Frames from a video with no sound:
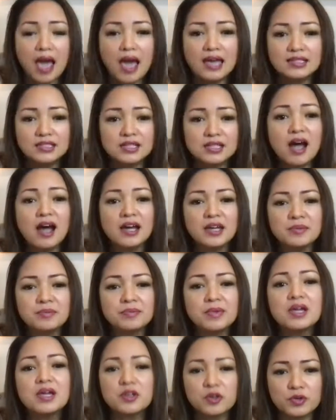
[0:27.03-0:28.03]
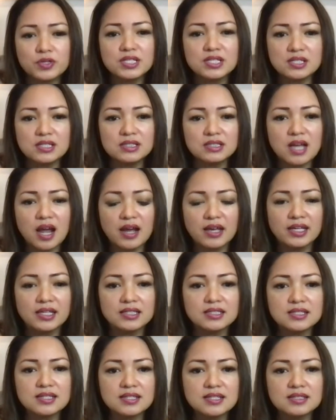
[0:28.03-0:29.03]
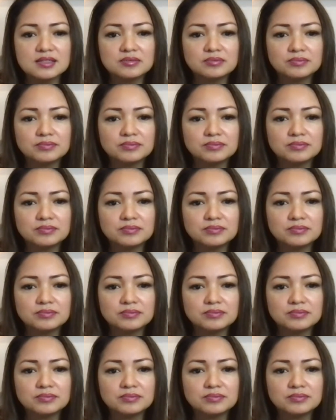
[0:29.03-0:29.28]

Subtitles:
And I'm Crystal Diaz.